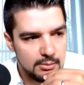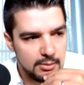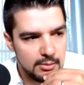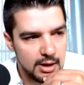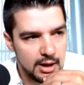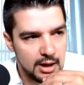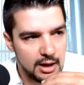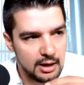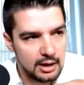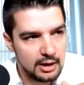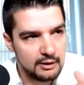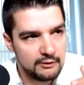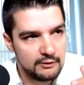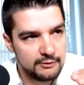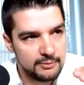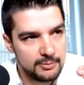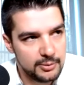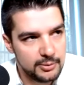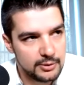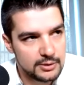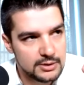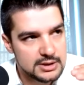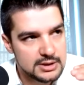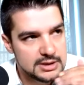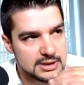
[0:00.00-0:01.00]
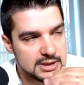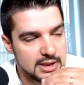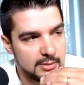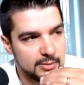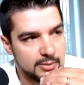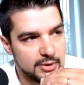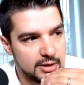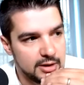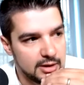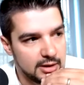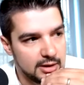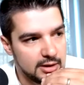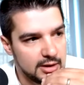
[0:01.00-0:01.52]
may have put
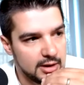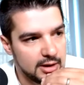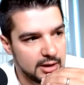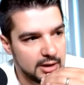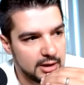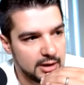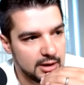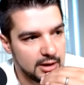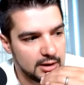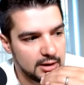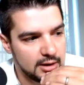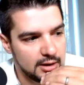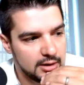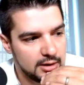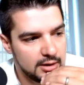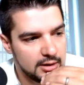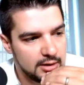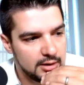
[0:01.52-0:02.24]
something like,